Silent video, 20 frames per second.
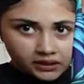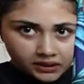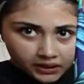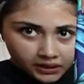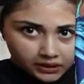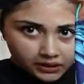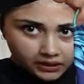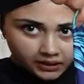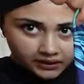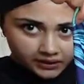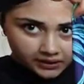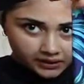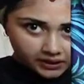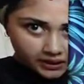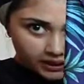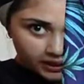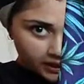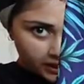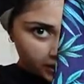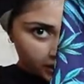it's like this
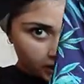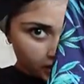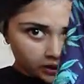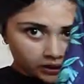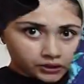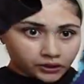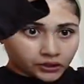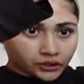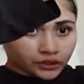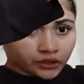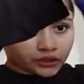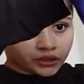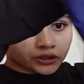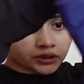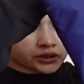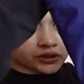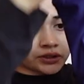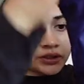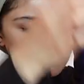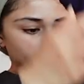color
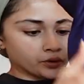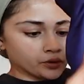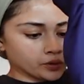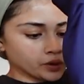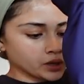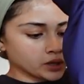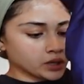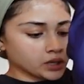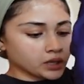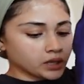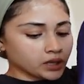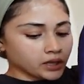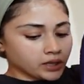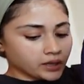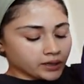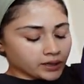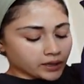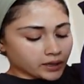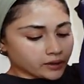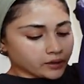shirt. So
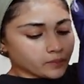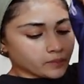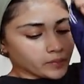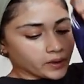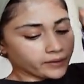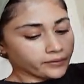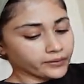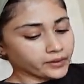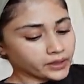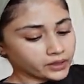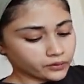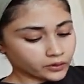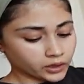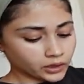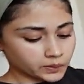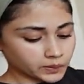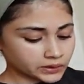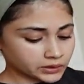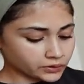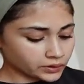um, I feel like we're
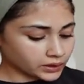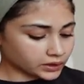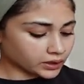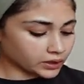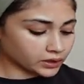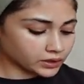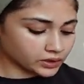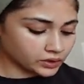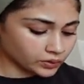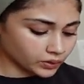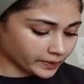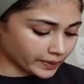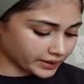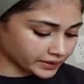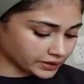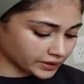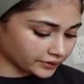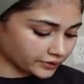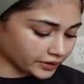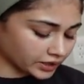gonna be doing a lot of swim
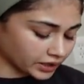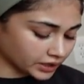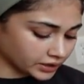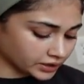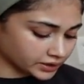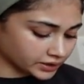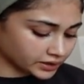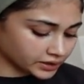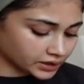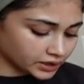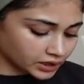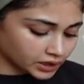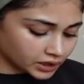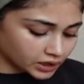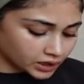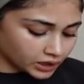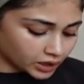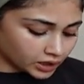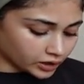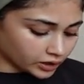activities
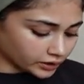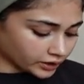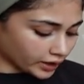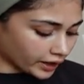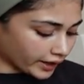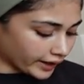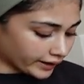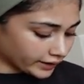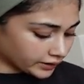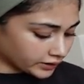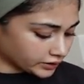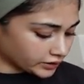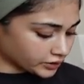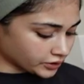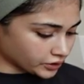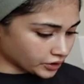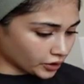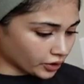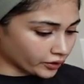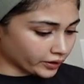on the island,
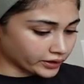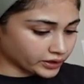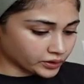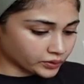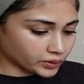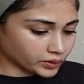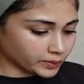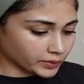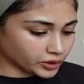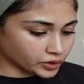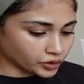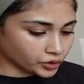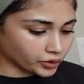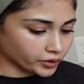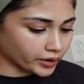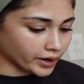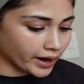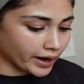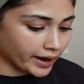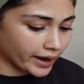so I just want to make
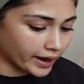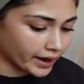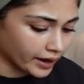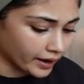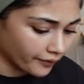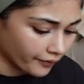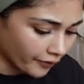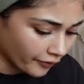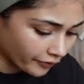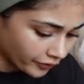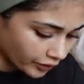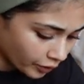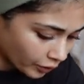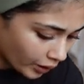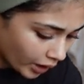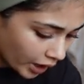sure I have a few